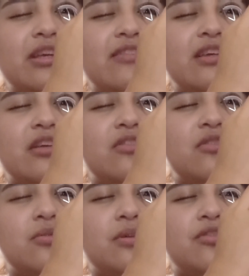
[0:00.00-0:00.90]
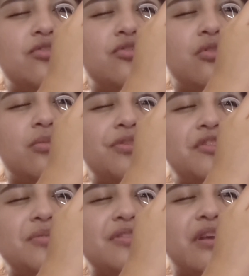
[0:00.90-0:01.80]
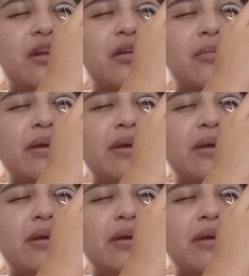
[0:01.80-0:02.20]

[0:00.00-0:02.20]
because I used to wear so much mascara